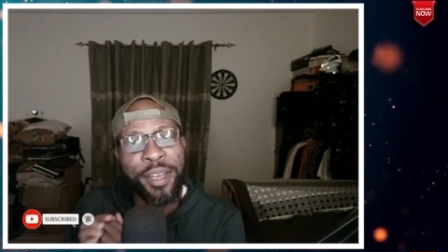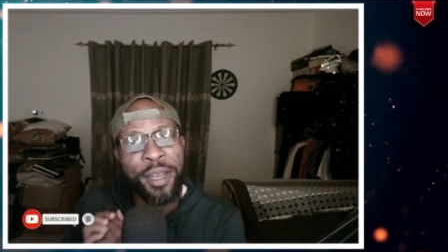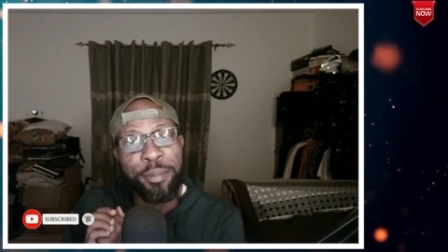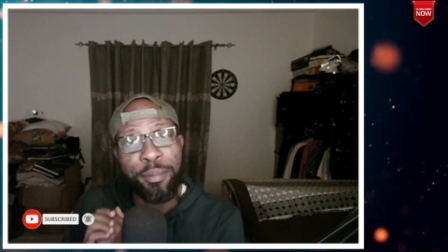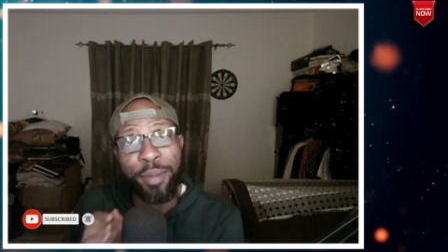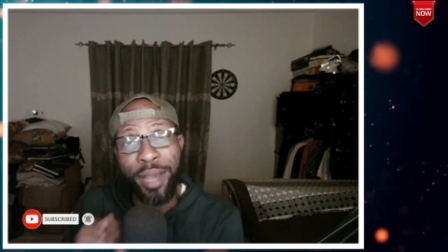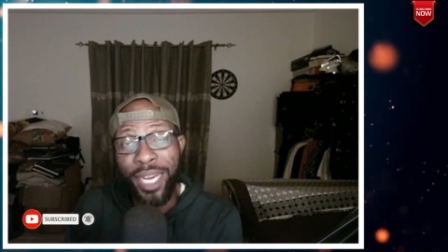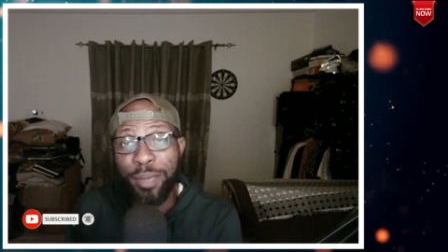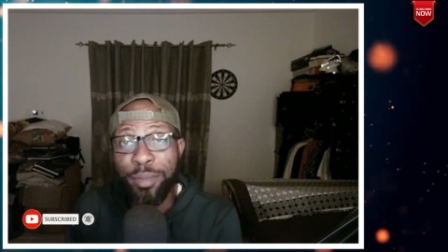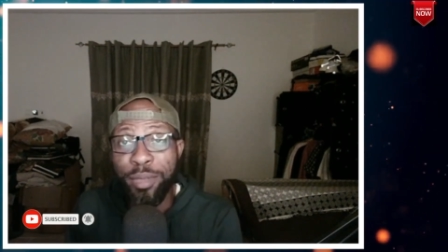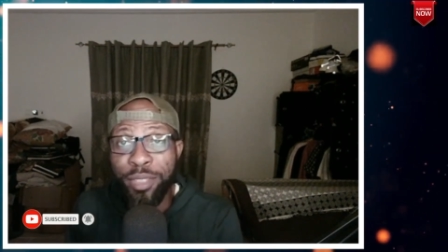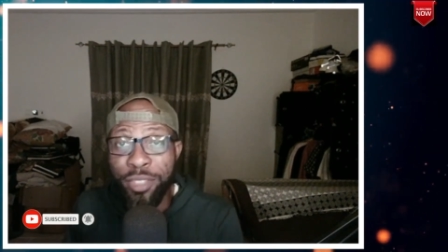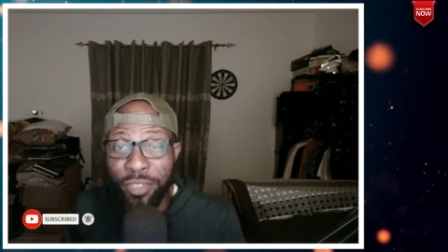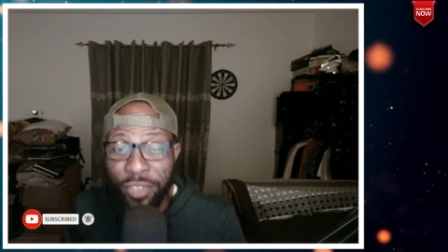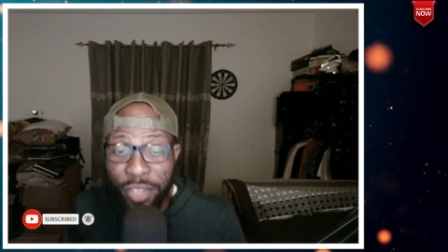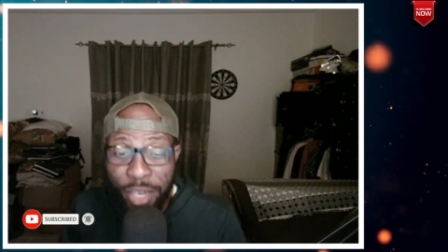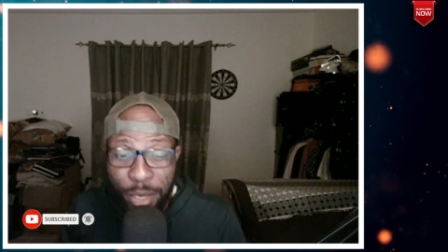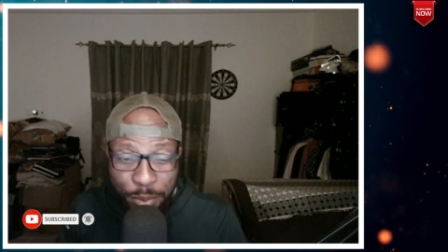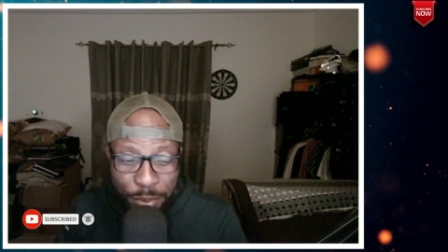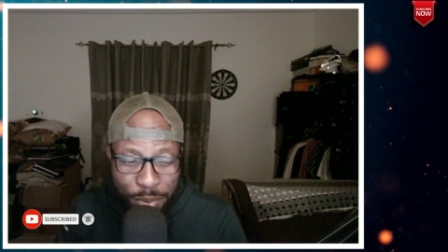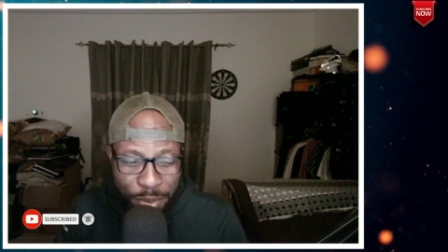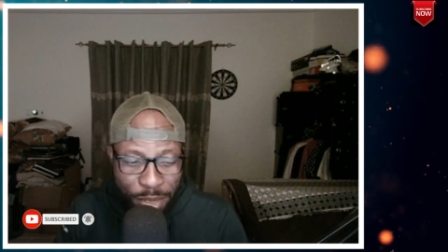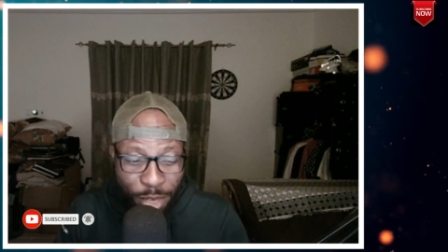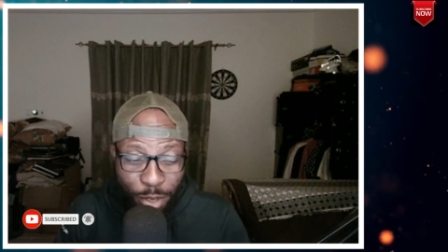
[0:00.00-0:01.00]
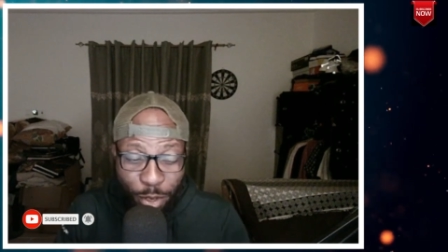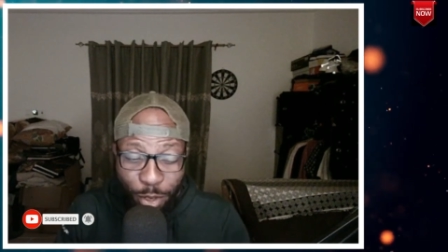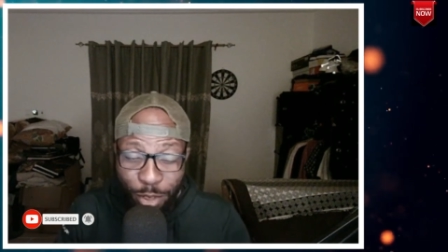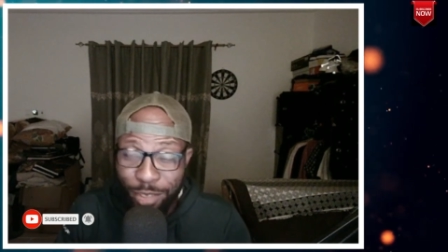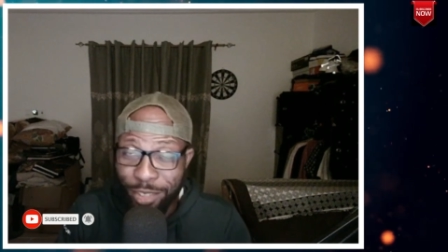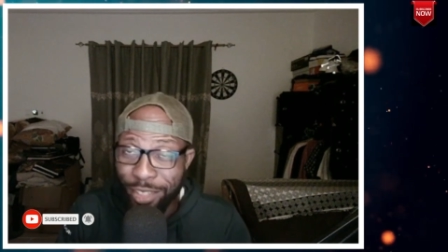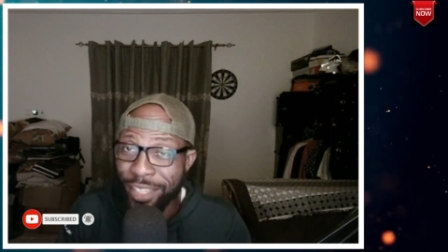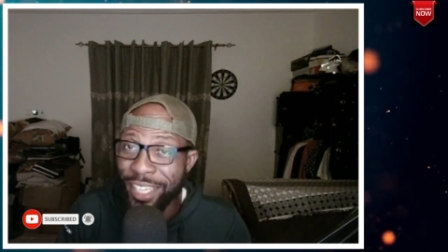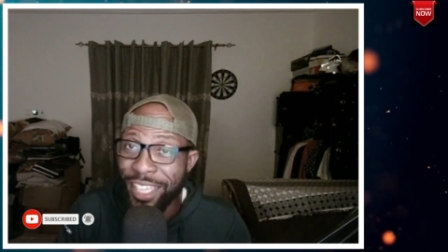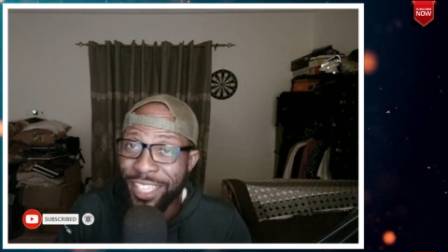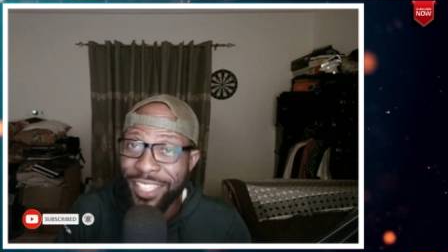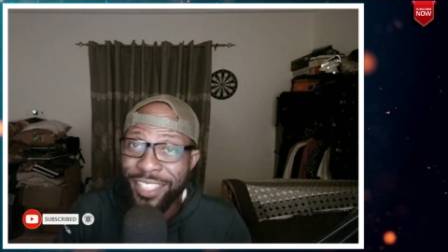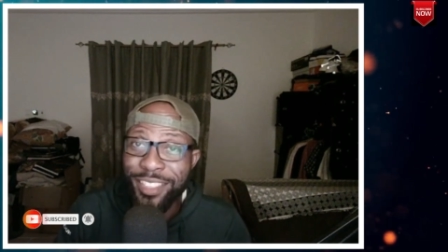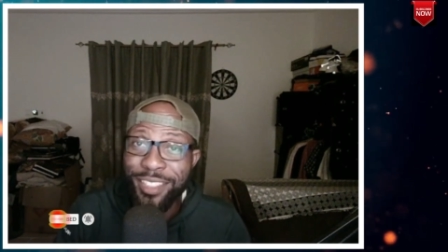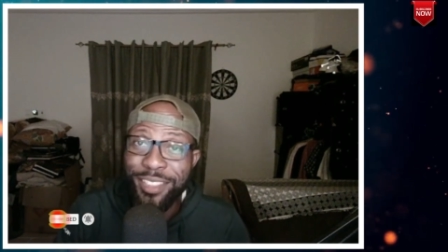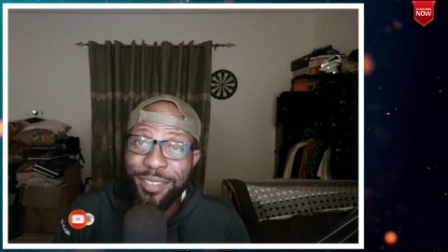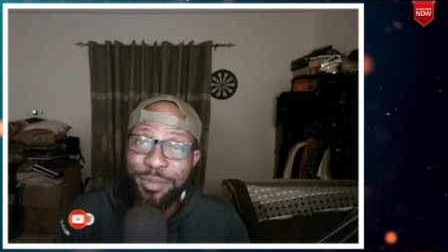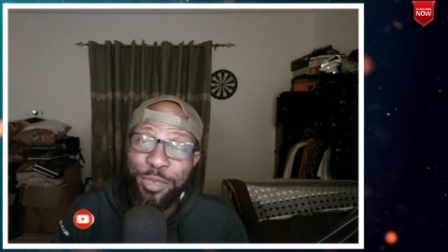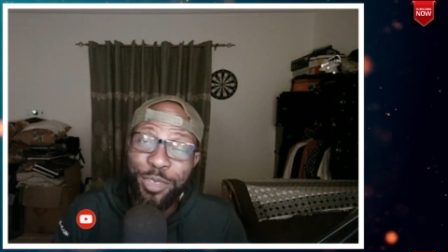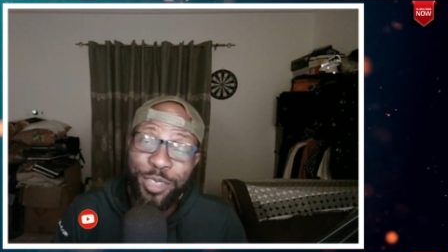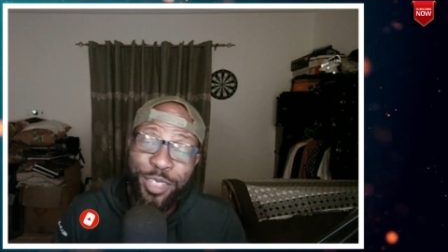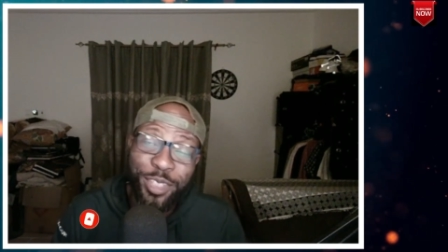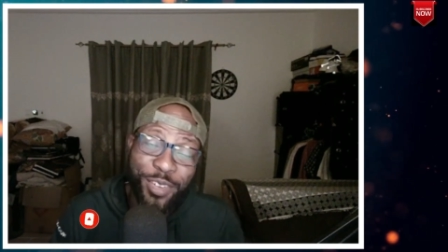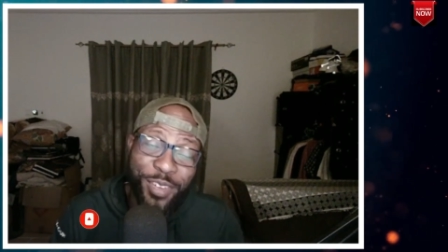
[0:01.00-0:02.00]
my name is Philip, and also the
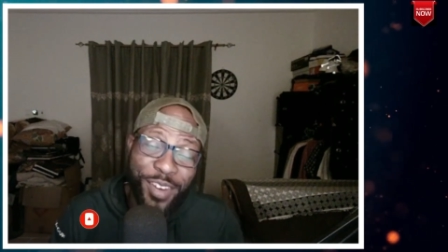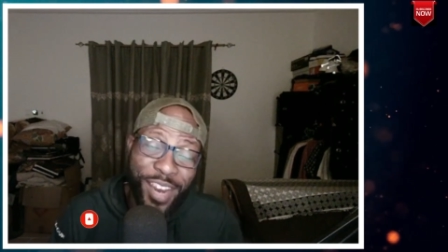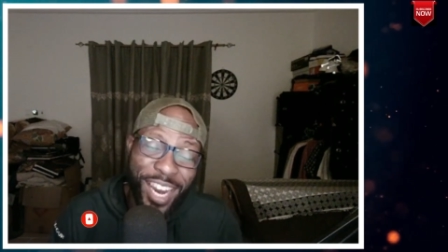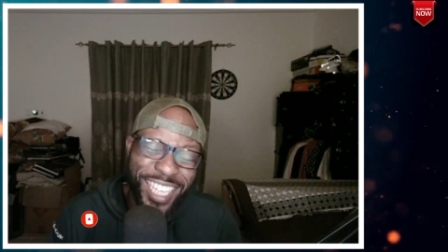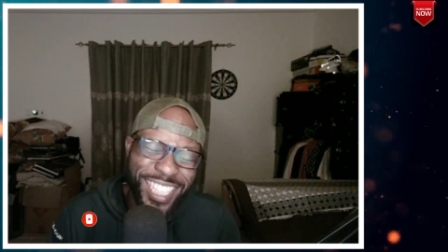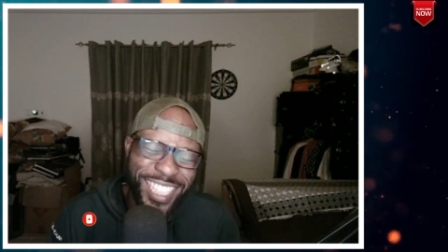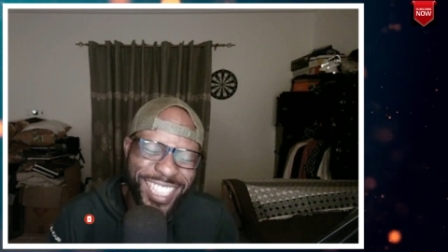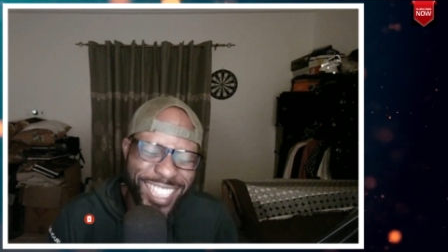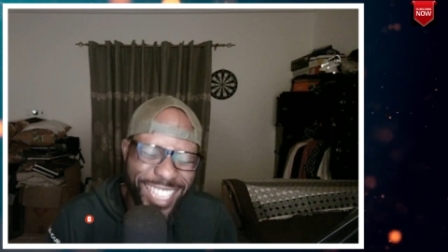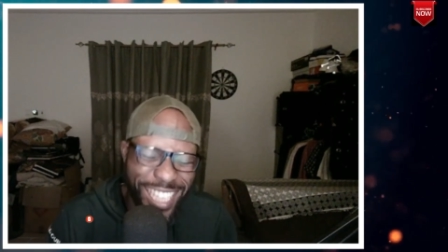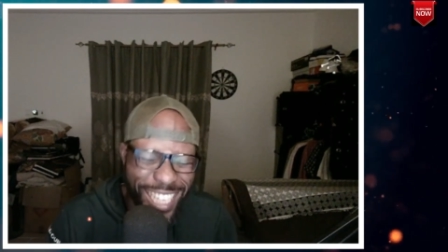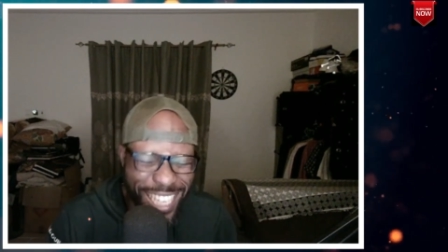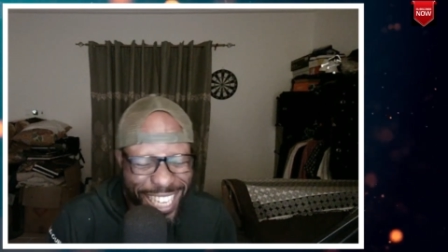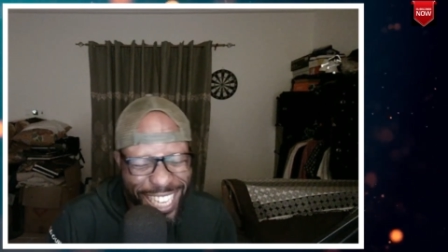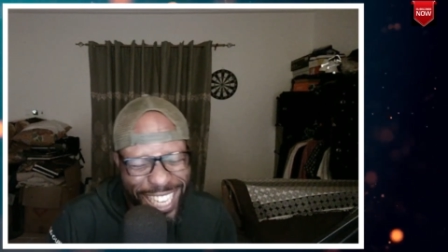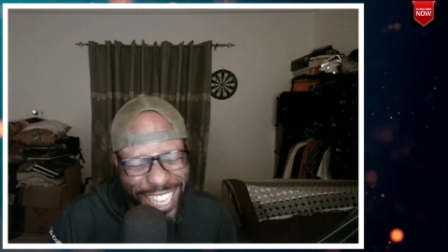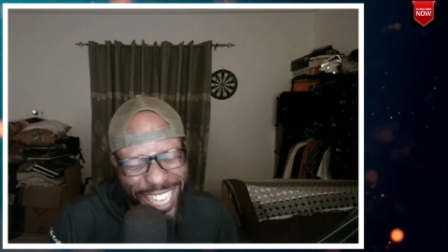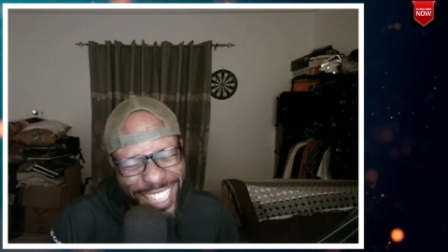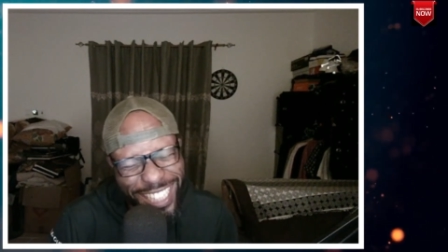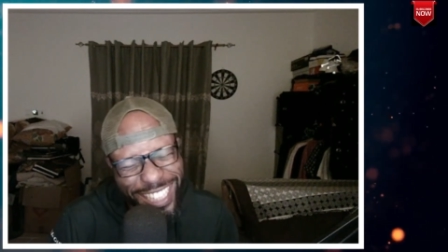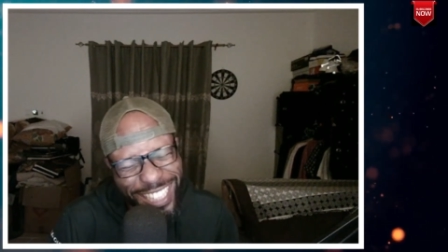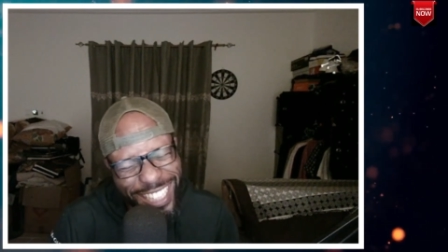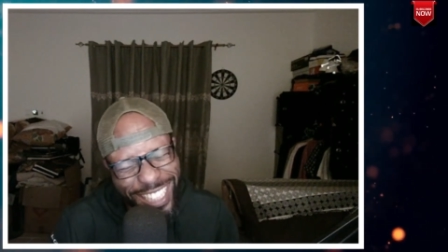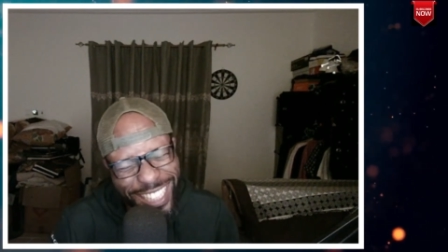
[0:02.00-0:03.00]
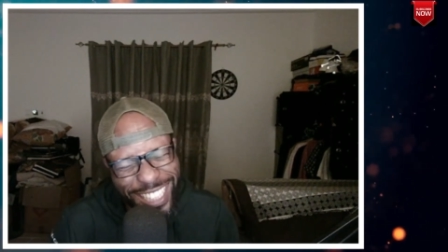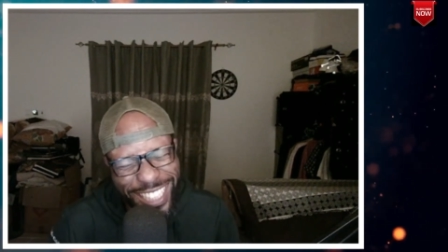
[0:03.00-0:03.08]
next music reaction. Take care, stay